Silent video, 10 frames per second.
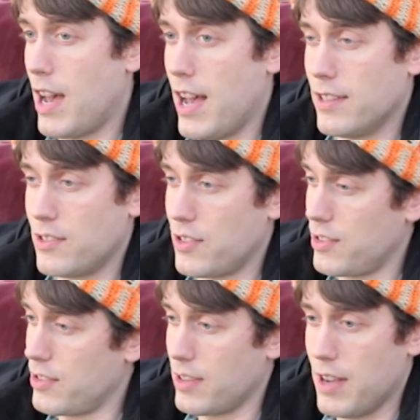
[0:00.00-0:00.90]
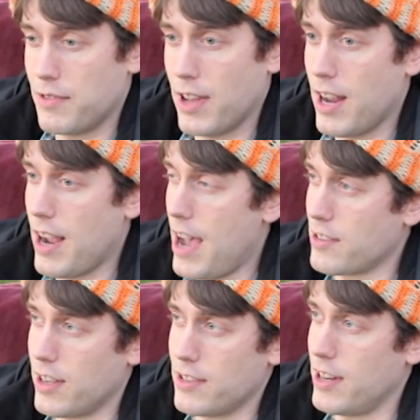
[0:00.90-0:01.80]
and if they
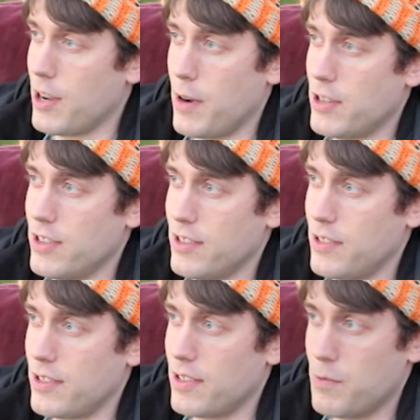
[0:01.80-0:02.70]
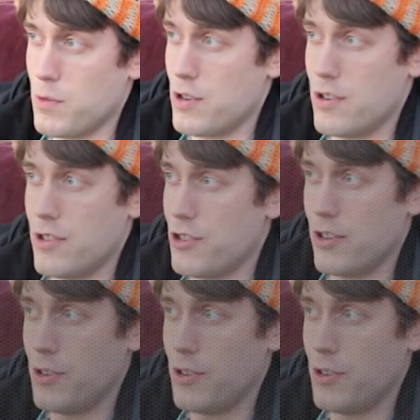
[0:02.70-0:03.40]
ask us any questions, we'll shoot